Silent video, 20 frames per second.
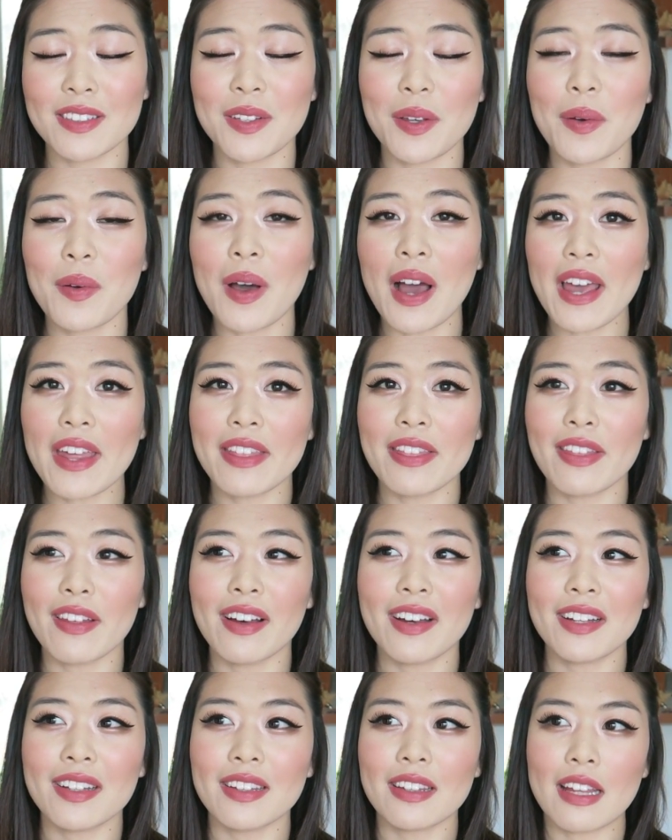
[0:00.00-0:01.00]
So I
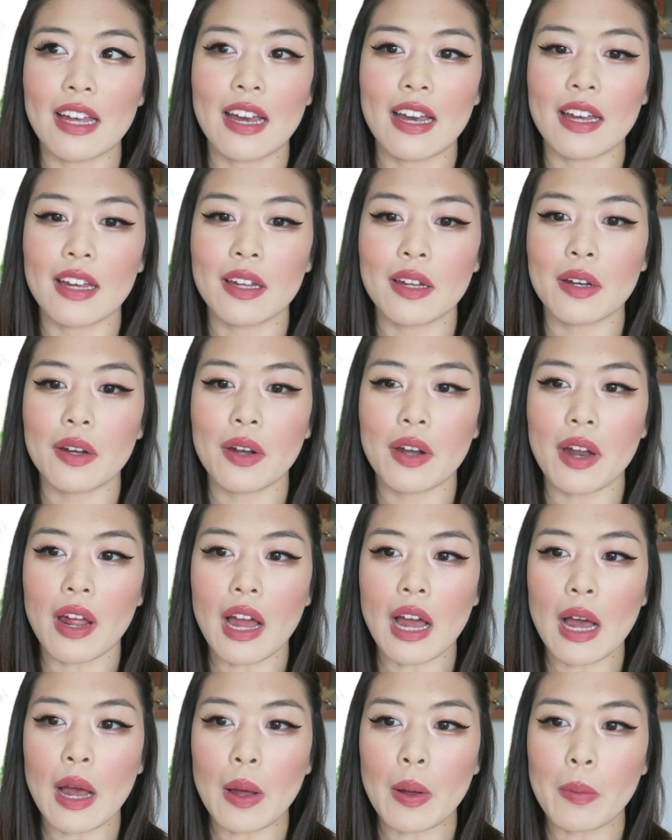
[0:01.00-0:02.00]
thought
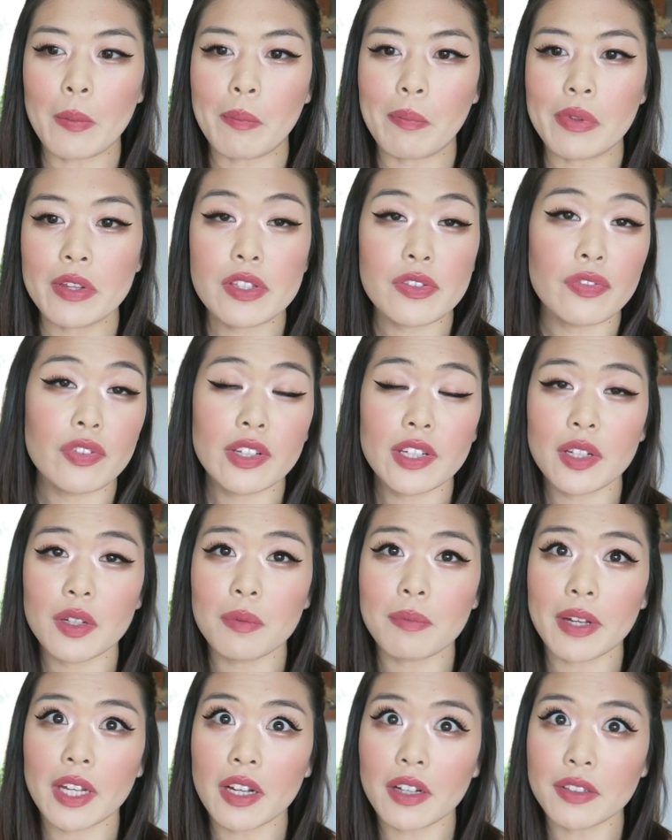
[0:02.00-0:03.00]
that this
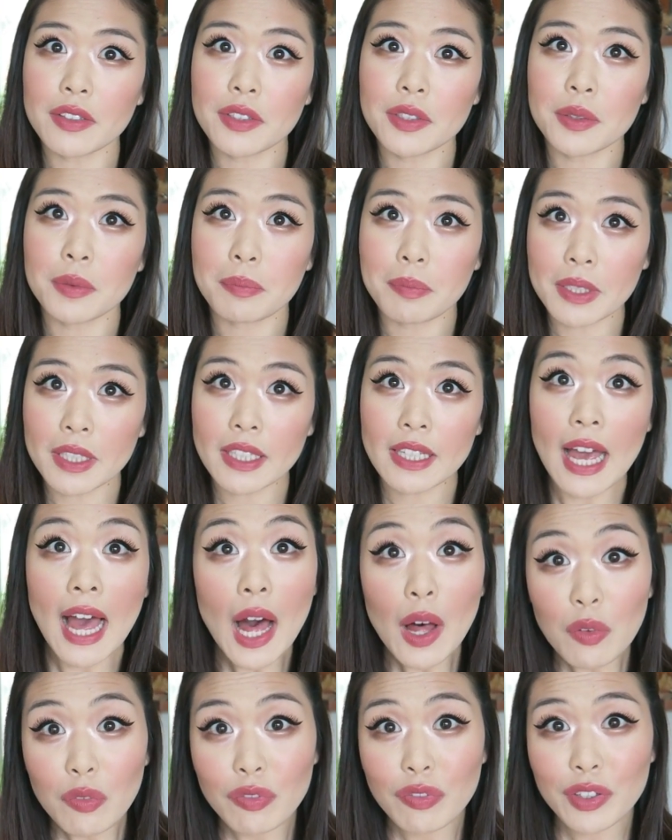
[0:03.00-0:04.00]
video might also be
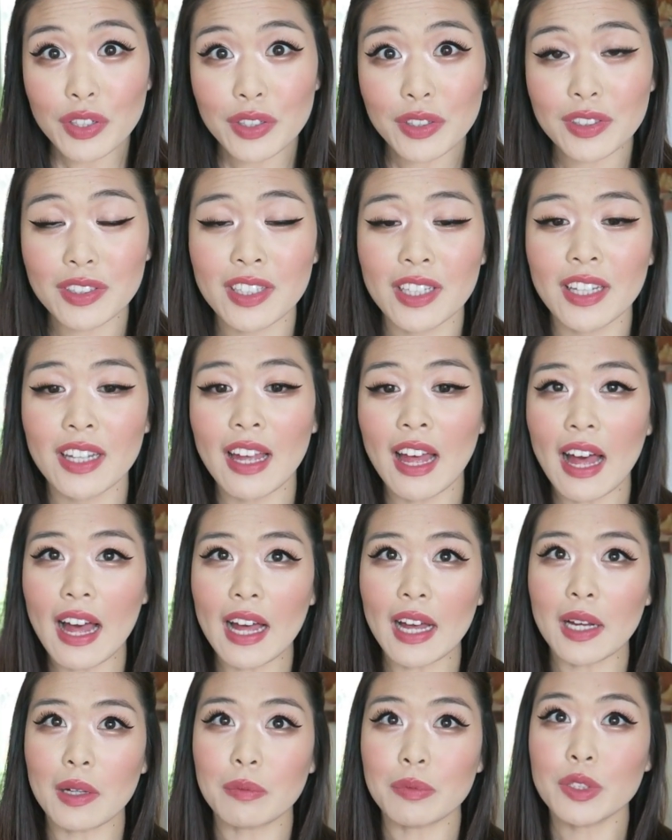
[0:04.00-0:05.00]
helpful
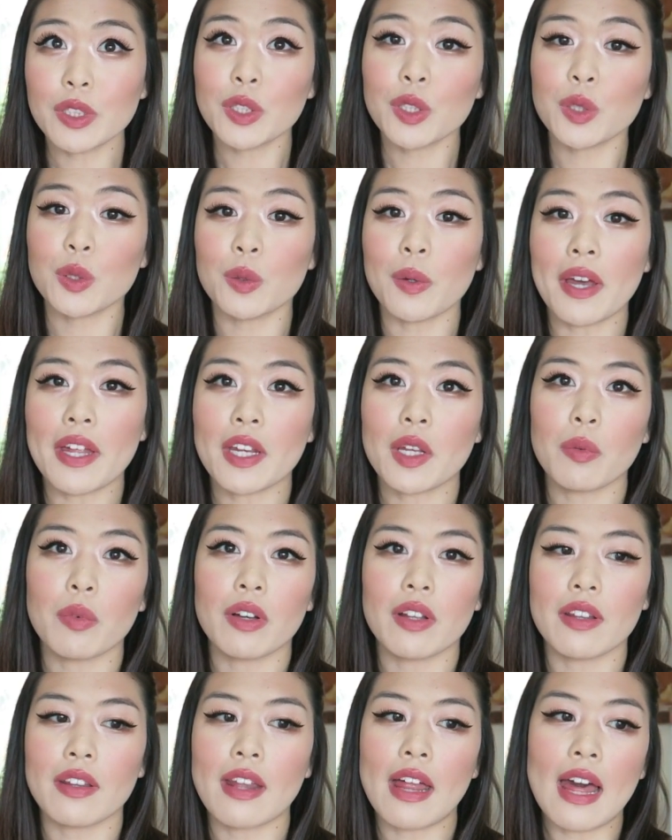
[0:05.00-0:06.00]
to
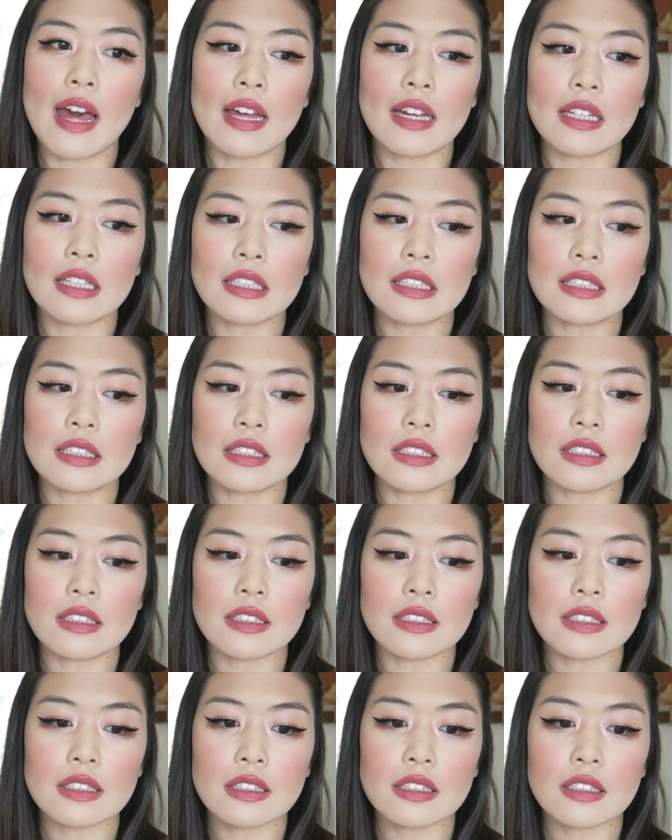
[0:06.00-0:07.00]
anyone that
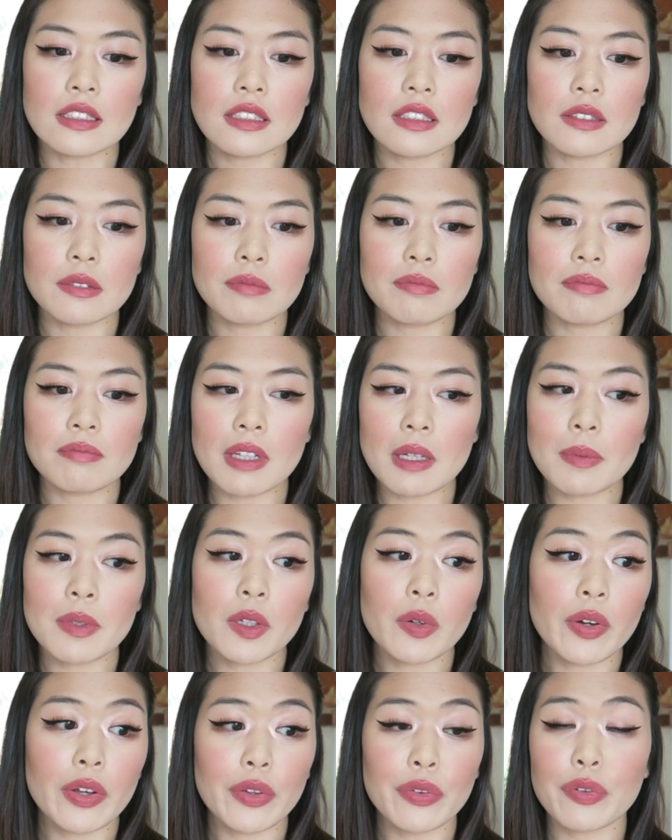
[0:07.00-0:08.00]
is maybe
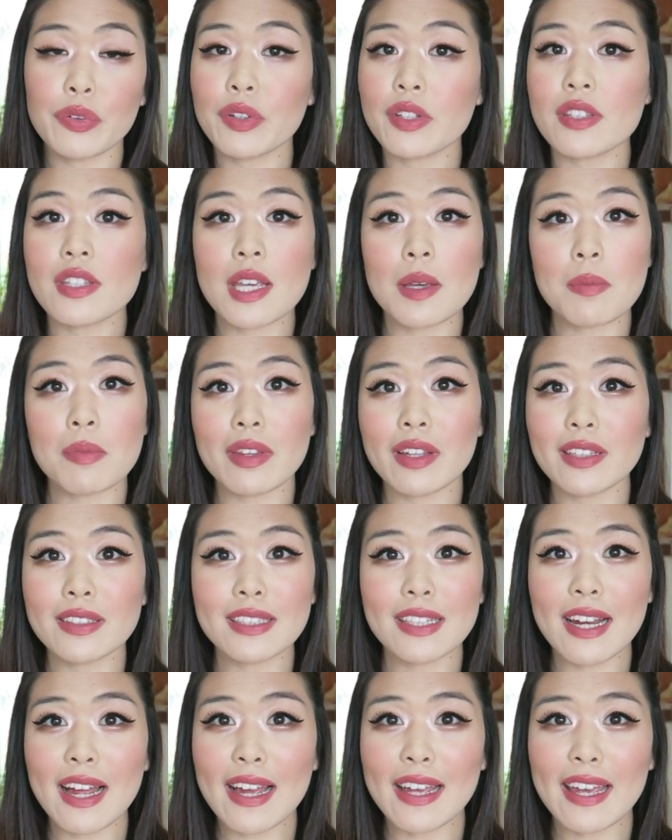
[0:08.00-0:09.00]
going through the same
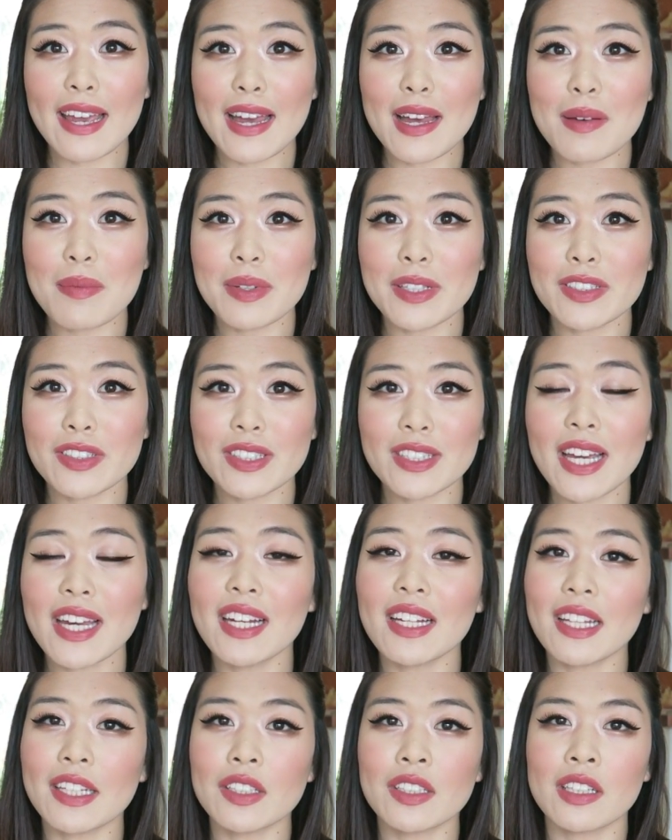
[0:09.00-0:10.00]
things that I am, and just
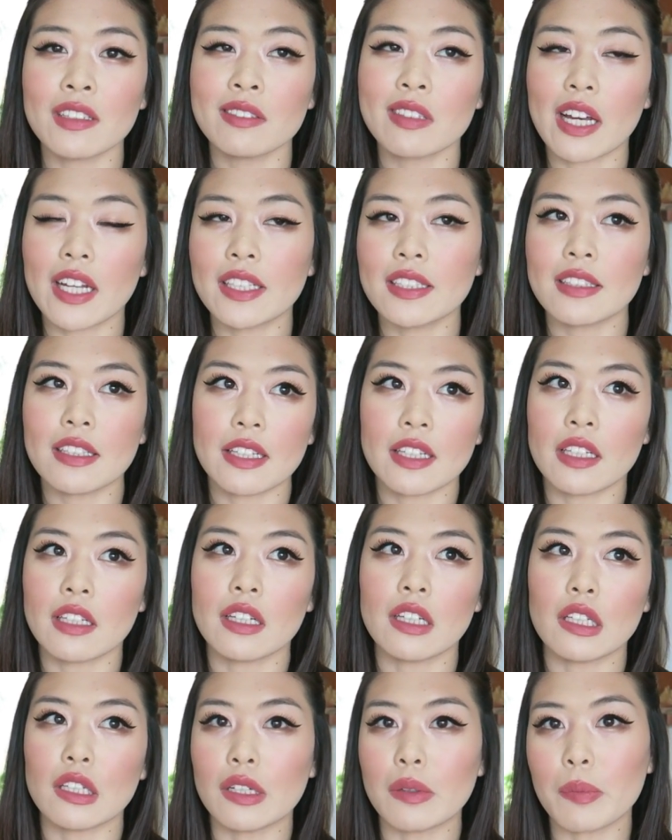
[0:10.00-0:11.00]
kind of let you guys
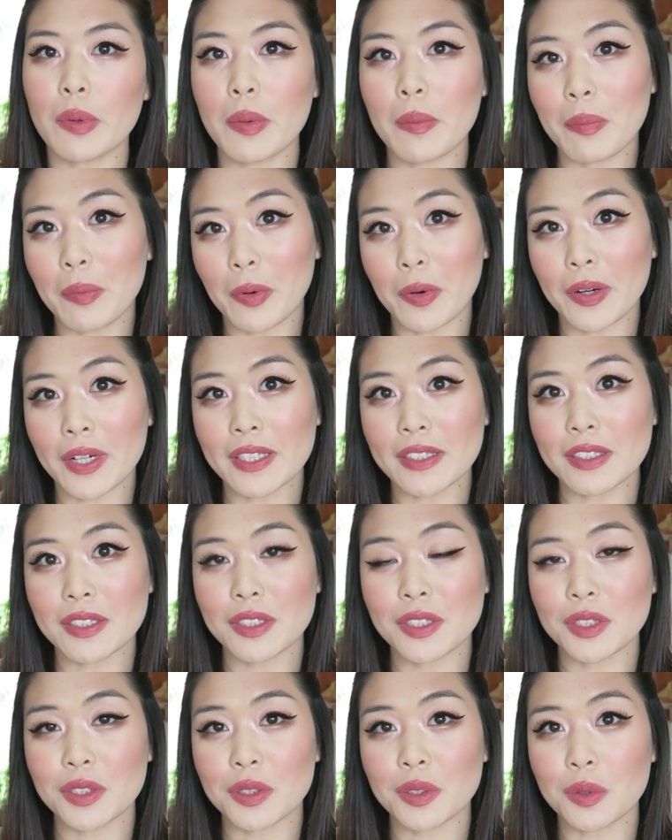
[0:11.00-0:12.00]
in a little bit more as
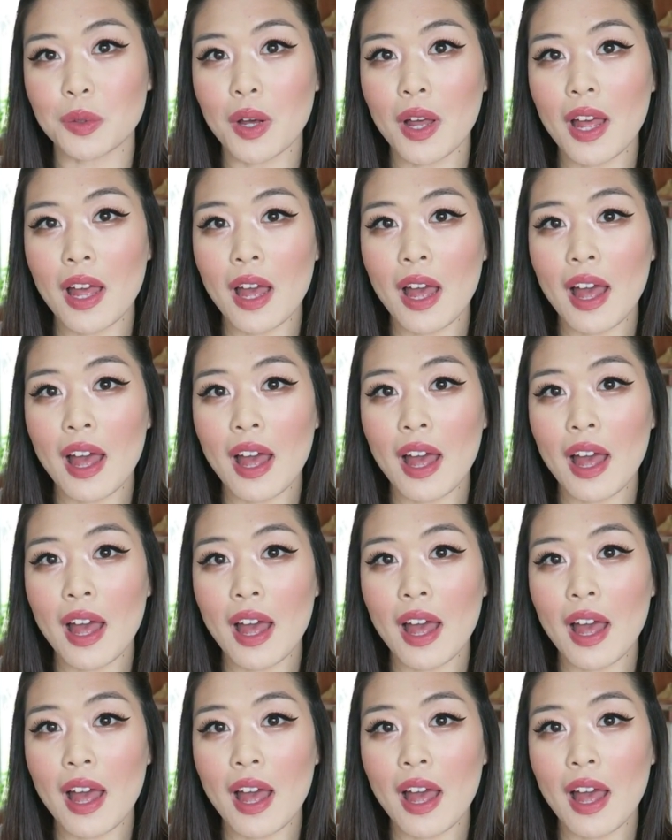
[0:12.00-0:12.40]
to